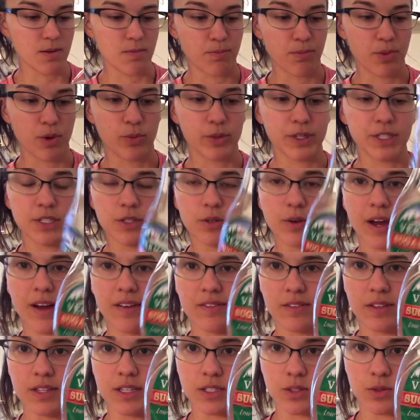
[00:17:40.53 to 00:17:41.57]
But we do
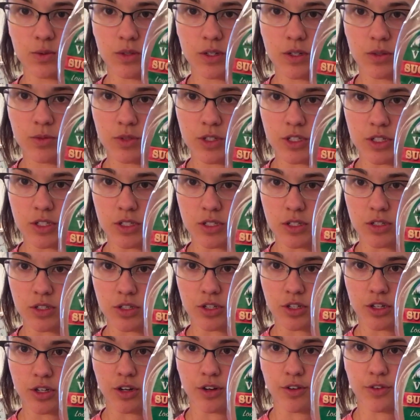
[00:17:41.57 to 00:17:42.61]
have this one, which is a
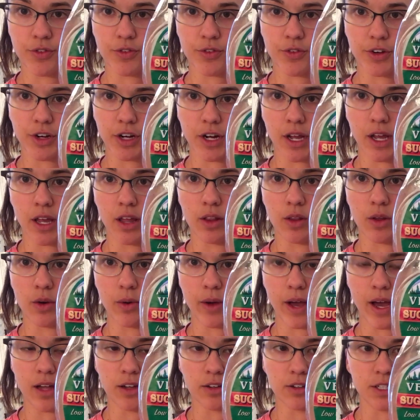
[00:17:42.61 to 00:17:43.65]
sugar-free,
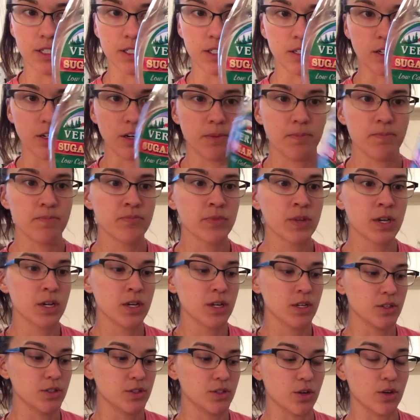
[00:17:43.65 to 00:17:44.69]
low-calorie syrup.
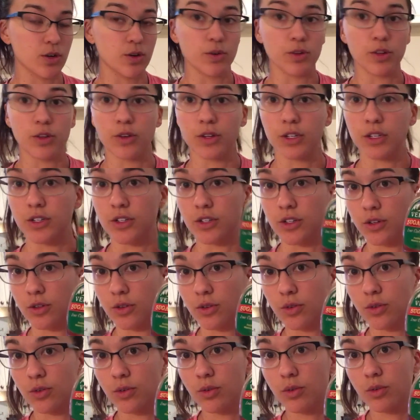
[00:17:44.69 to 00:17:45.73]
So you can
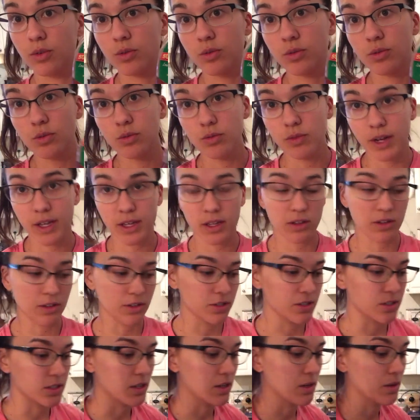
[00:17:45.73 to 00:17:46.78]
do regular
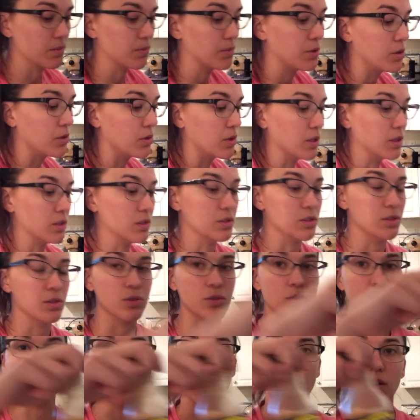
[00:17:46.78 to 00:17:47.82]
syrup, you can
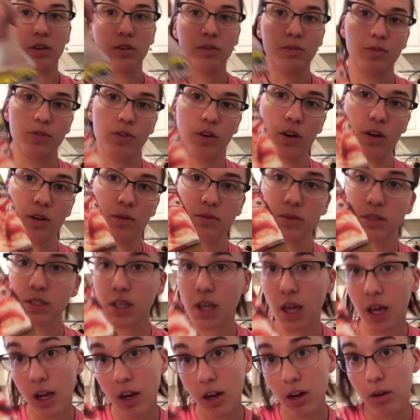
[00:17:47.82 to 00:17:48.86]
do Walden Farms
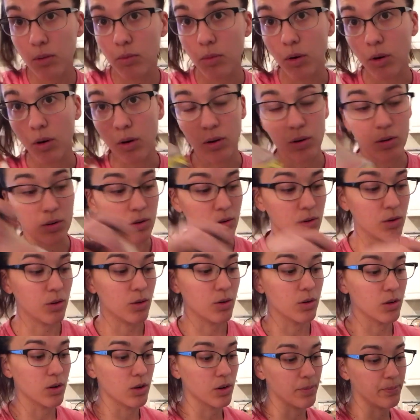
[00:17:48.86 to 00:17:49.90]
caramel,
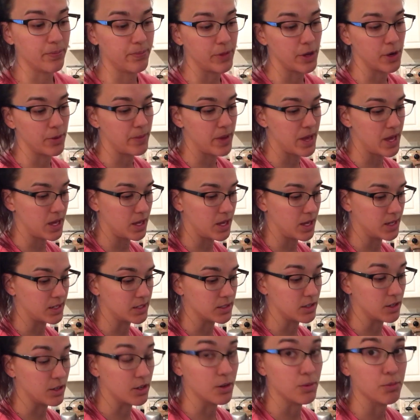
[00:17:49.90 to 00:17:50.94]
or their pancake
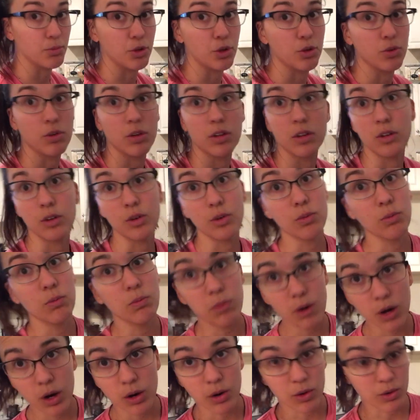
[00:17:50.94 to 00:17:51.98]
syrup. You can do
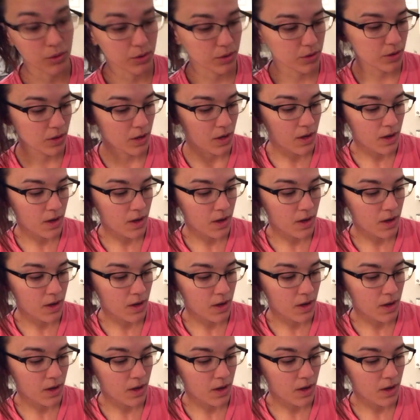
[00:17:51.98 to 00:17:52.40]
both.